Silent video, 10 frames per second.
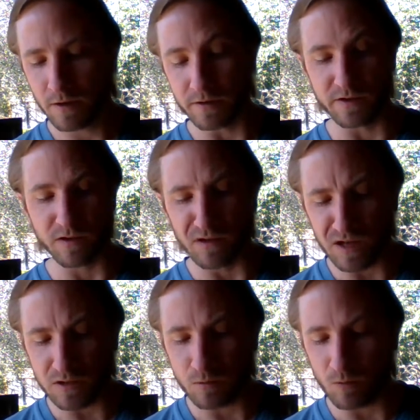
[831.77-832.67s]
The
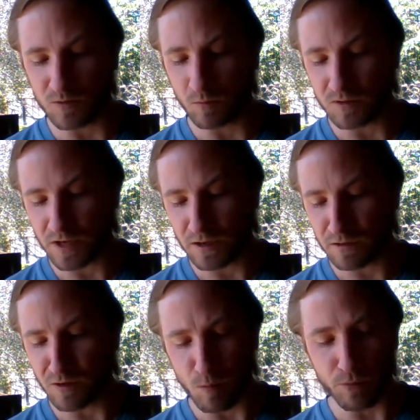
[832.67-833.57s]
intellectuals will
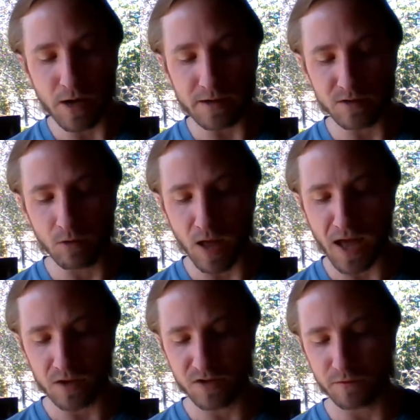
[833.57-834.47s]
take no practical
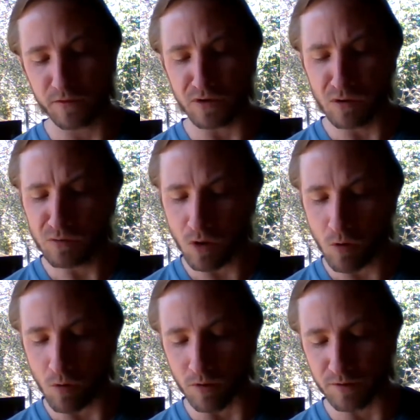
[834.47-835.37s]
action of their own
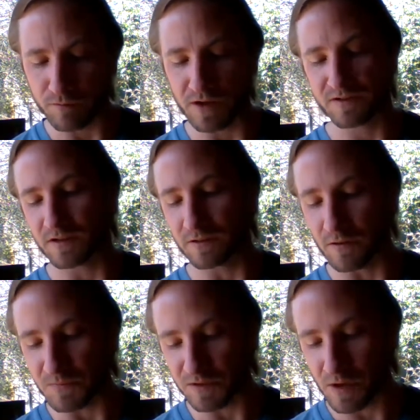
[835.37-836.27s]
accord, fancying
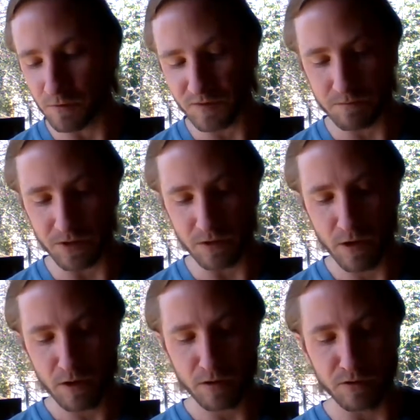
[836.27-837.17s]
themselves to be
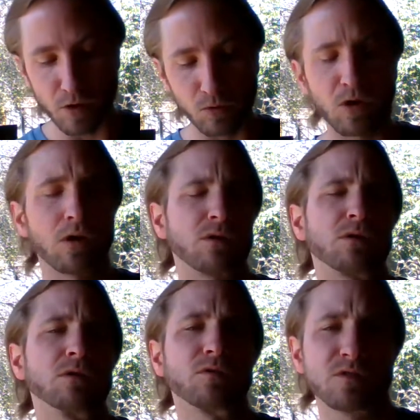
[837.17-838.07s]
no longer
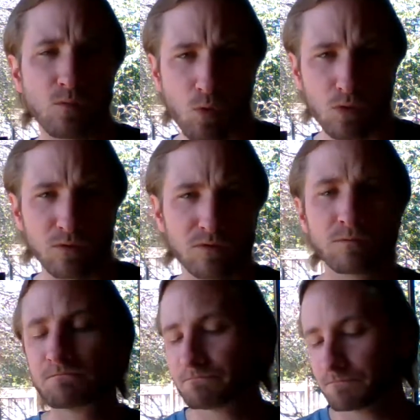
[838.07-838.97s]
of this world.
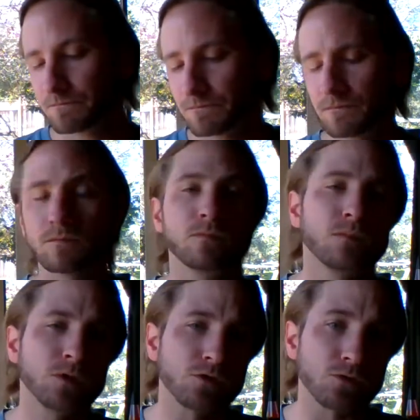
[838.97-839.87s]

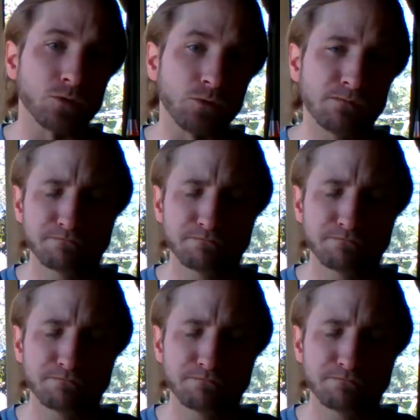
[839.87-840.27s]
True.